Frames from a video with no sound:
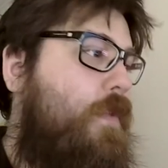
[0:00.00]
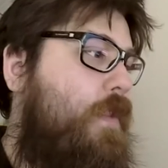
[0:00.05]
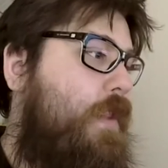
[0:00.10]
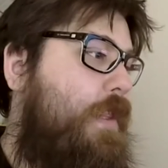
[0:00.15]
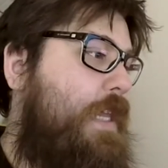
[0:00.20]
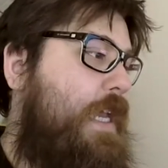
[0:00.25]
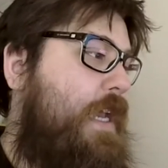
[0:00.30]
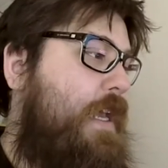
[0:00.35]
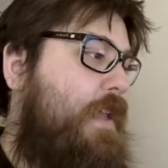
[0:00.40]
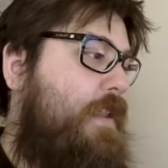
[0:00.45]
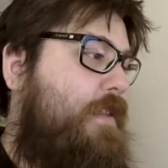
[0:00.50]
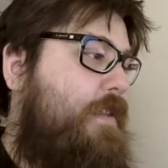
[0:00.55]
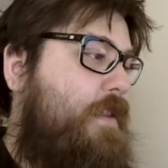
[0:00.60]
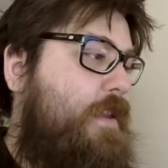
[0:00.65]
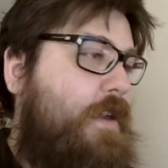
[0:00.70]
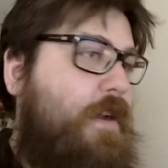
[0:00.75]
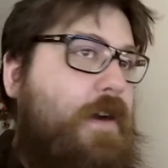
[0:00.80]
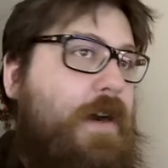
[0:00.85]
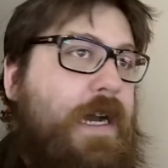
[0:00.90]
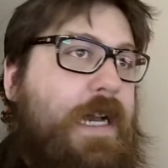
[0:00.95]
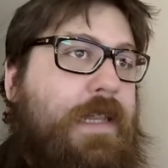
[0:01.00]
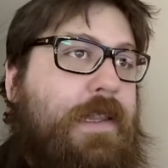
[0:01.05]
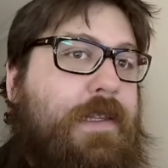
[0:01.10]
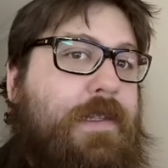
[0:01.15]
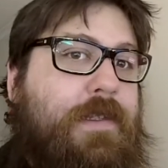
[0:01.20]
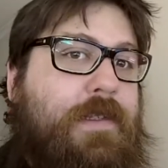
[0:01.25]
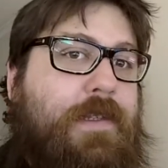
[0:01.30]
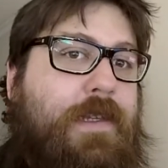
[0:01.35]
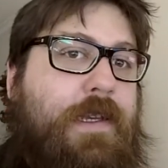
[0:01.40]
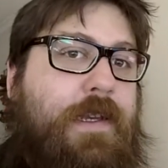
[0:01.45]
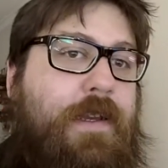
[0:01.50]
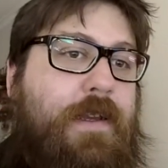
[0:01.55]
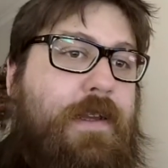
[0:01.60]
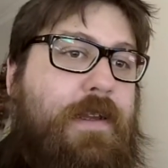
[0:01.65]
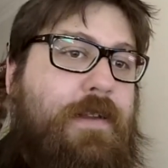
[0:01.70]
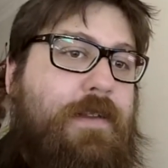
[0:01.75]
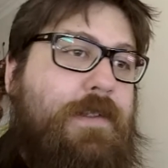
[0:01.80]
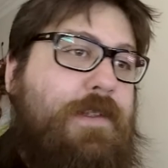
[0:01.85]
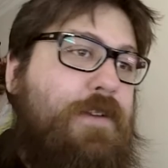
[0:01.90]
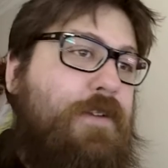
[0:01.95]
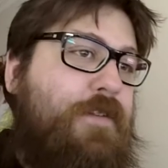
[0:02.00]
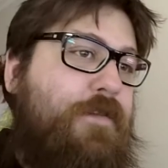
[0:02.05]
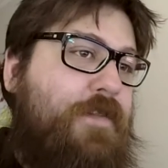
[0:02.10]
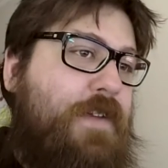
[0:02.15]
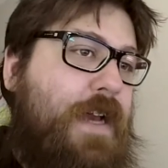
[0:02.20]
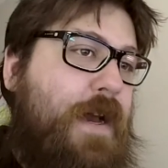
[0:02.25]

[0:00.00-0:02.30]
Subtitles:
They're the guy that's sort of